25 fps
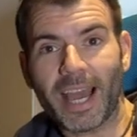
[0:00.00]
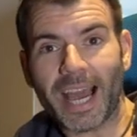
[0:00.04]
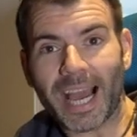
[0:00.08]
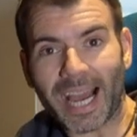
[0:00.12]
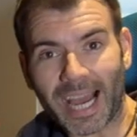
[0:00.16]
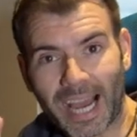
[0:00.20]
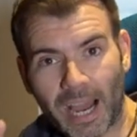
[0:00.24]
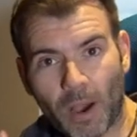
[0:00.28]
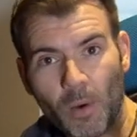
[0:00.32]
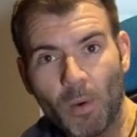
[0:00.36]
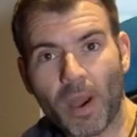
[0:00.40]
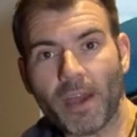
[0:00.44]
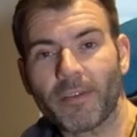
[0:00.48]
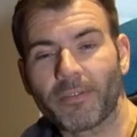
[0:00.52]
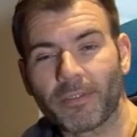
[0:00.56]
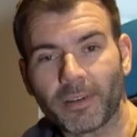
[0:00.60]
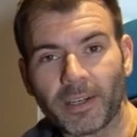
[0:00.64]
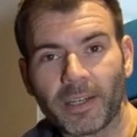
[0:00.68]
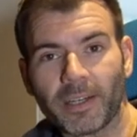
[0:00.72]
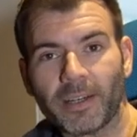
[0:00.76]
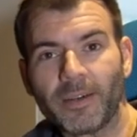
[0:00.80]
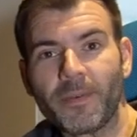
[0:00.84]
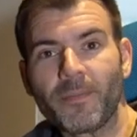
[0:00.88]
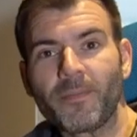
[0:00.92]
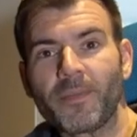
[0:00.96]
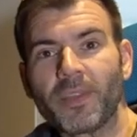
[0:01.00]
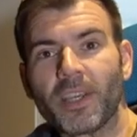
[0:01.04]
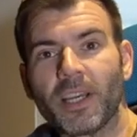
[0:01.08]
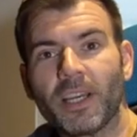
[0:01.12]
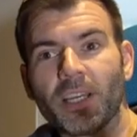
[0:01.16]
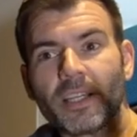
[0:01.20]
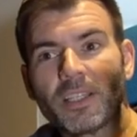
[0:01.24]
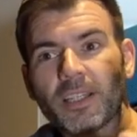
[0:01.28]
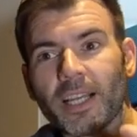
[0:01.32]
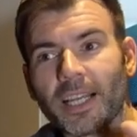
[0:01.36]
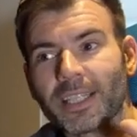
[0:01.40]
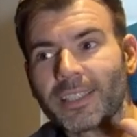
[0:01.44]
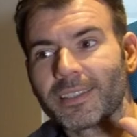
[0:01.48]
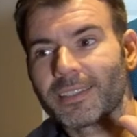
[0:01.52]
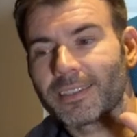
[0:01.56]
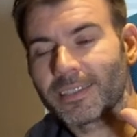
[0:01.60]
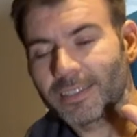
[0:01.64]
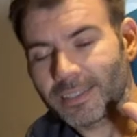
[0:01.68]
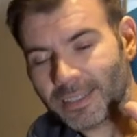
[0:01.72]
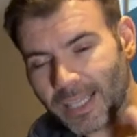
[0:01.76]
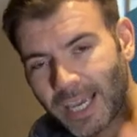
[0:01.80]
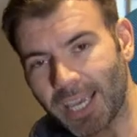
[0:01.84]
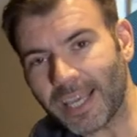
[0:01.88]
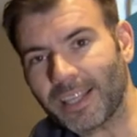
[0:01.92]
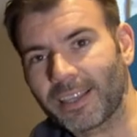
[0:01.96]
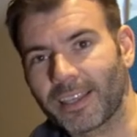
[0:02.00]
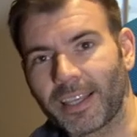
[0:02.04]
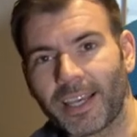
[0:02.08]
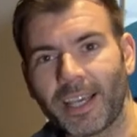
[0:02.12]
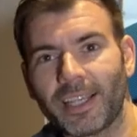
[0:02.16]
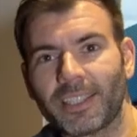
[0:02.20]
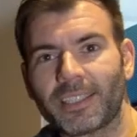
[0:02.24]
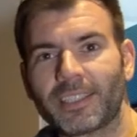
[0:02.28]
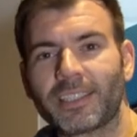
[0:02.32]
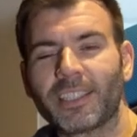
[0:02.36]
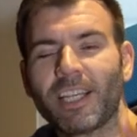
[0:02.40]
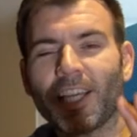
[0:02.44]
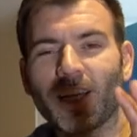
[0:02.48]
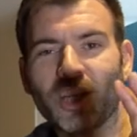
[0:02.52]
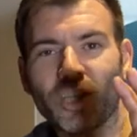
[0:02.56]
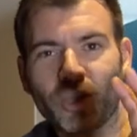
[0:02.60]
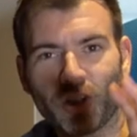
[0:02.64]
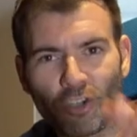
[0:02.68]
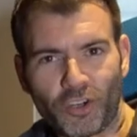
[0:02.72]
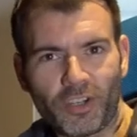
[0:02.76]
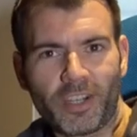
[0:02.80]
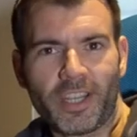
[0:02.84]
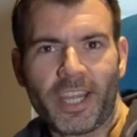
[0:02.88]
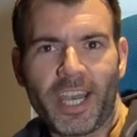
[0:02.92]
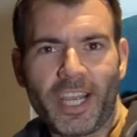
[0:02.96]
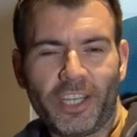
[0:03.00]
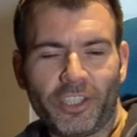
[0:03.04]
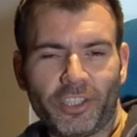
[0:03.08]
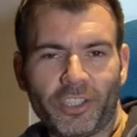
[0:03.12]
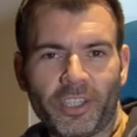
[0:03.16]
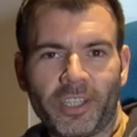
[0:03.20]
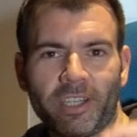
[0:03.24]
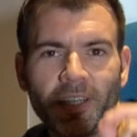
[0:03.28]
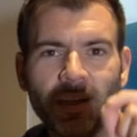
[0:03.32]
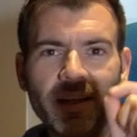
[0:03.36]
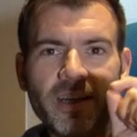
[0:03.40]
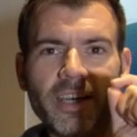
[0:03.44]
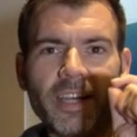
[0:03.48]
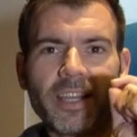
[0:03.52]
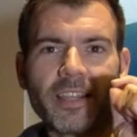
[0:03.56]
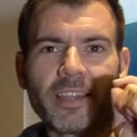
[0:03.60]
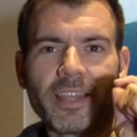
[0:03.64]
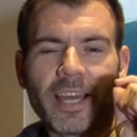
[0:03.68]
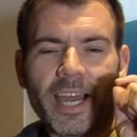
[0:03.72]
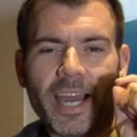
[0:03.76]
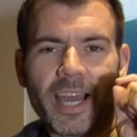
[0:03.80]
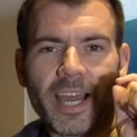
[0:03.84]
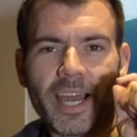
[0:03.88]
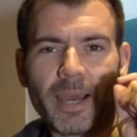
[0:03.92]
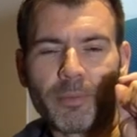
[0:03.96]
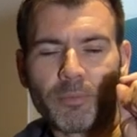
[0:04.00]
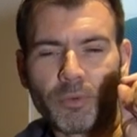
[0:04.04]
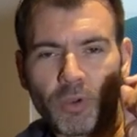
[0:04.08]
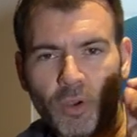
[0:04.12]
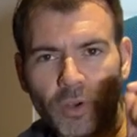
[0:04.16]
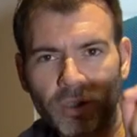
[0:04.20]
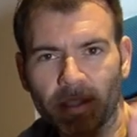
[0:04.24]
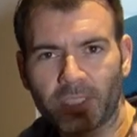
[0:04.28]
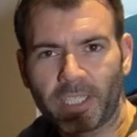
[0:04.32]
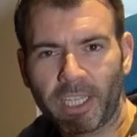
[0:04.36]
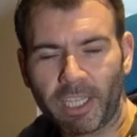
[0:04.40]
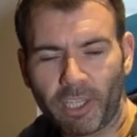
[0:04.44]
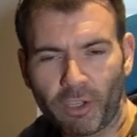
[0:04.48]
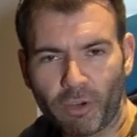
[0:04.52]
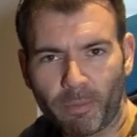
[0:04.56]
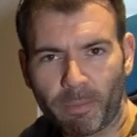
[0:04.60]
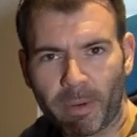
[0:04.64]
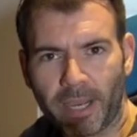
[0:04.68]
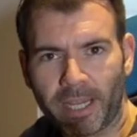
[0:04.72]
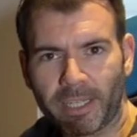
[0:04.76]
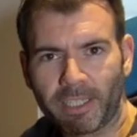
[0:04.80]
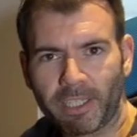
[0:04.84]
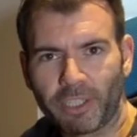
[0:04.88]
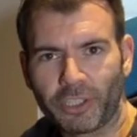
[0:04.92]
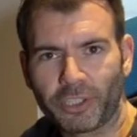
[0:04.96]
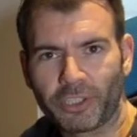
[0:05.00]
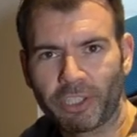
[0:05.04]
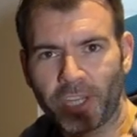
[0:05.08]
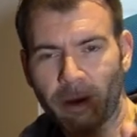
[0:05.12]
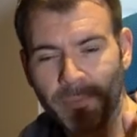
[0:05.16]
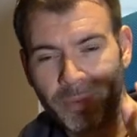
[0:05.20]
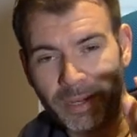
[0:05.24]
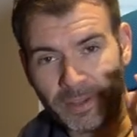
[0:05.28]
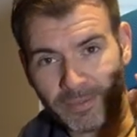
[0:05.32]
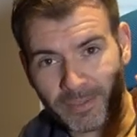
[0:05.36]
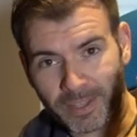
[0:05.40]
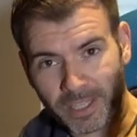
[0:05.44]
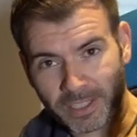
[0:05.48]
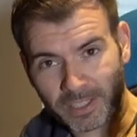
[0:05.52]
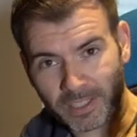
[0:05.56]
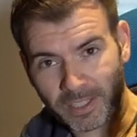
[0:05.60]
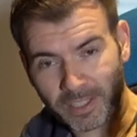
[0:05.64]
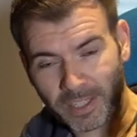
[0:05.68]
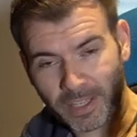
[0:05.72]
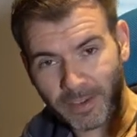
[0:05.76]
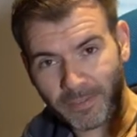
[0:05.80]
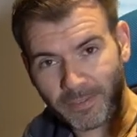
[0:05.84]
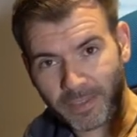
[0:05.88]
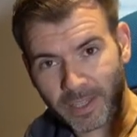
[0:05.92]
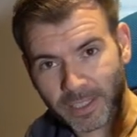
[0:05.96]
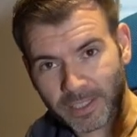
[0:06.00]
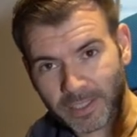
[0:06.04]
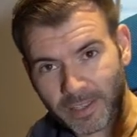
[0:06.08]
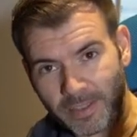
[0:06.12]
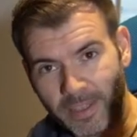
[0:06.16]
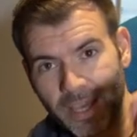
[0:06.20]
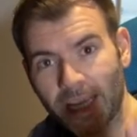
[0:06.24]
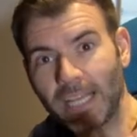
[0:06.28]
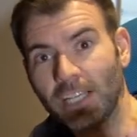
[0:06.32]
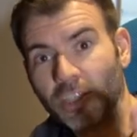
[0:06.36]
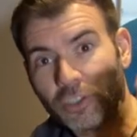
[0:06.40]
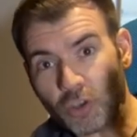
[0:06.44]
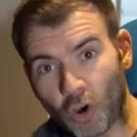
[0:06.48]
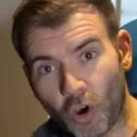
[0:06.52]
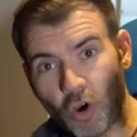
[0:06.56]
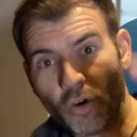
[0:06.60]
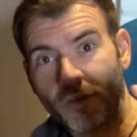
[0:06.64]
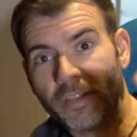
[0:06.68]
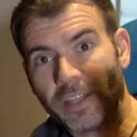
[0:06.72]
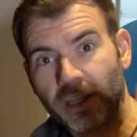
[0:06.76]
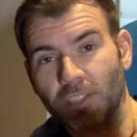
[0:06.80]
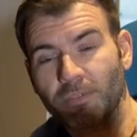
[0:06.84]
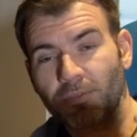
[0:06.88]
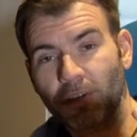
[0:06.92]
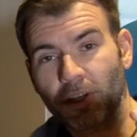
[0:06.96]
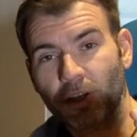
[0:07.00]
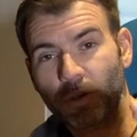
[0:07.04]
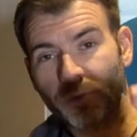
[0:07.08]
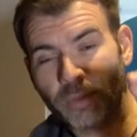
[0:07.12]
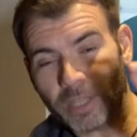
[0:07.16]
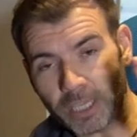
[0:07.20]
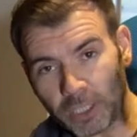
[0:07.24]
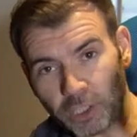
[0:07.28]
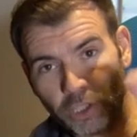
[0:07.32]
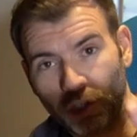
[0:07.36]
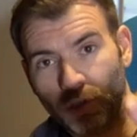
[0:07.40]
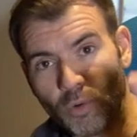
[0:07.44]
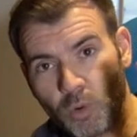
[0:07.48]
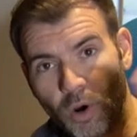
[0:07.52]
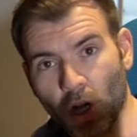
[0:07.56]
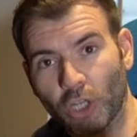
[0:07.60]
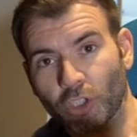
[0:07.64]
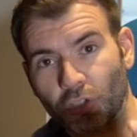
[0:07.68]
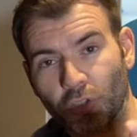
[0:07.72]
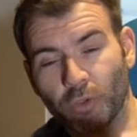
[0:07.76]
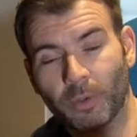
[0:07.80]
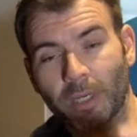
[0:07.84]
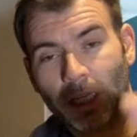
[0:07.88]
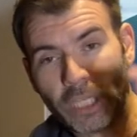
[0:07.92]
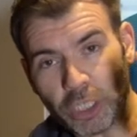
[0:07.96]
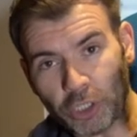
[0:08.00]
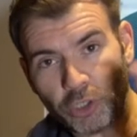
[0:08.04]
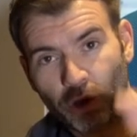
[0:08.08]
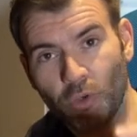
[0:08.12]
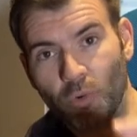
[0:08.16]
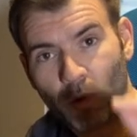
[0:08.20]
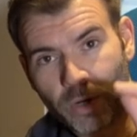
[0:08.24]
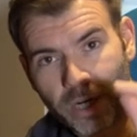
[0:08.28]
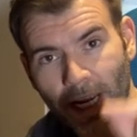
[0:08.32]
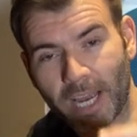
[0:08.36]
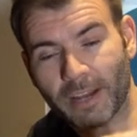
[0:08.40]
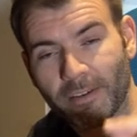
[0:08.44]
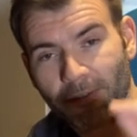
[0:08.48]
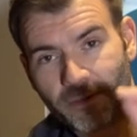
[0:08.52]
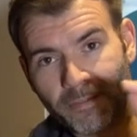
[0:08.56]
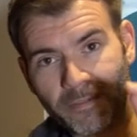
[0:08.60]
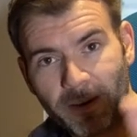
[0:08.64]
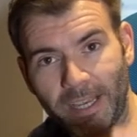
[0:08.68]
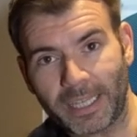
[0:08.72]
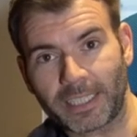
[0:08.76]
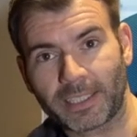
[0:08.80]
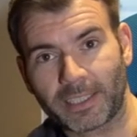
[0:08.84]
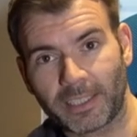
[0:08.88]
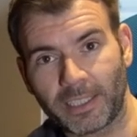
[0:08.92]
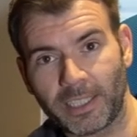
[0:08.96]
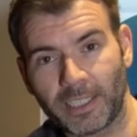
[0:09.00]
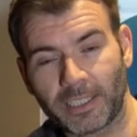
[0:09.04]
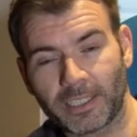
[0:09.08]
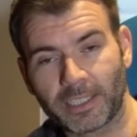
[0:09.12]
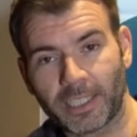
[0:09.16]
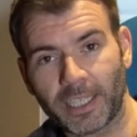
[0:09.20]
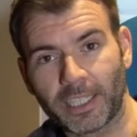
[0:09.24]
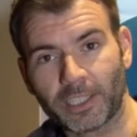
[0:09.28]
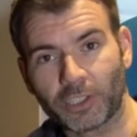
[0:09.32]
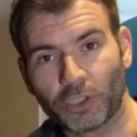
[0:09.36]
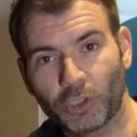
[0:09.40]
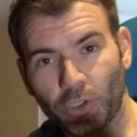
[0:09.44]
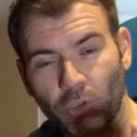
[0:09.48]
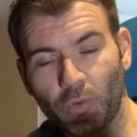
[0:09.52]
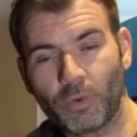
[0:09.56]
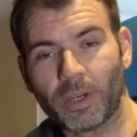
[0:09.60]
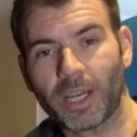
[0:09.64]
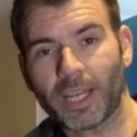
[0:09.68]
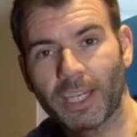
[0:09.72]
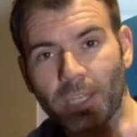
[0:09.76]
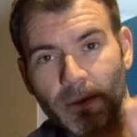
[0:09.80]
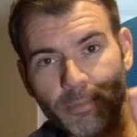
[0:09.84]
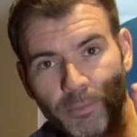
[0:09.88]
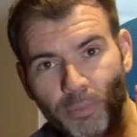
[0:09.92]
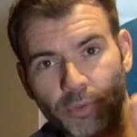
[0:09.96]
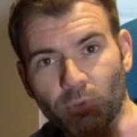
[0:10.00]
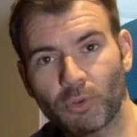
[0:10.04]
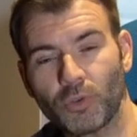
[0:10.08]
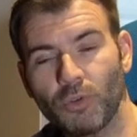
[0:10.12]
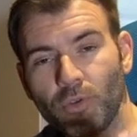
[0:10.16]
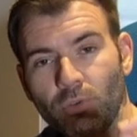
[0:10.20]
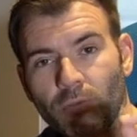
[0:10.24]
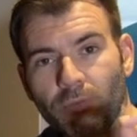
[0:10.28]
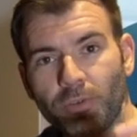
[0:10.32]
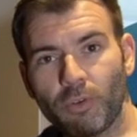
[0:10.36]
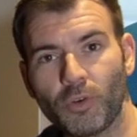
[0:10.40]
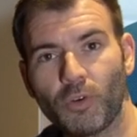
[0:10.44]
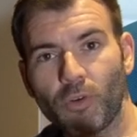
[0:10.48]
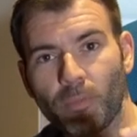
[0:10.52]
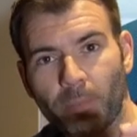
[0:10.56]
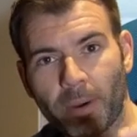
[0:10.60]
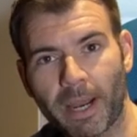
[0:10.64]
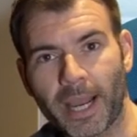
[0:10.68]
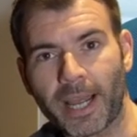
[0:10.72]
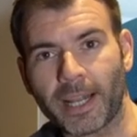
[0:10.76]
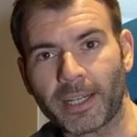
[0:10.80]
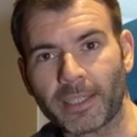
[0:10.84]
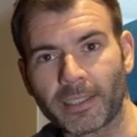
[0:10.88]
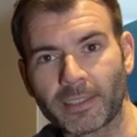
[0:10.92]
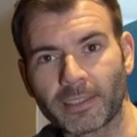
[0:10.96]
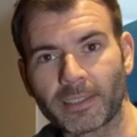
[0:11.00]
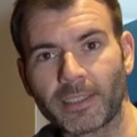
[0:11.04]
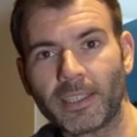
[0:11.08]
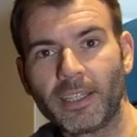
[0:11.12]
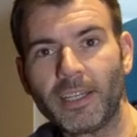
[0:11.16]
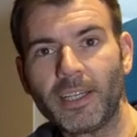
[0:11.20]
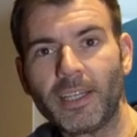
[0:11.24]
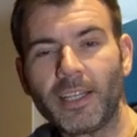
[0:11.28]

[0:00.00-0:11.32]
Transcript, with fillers: However, like take this good nature that I'm not saying your band is shit, but if there's if there's things on this video that you are doing, you can fix these things. You can improve your band.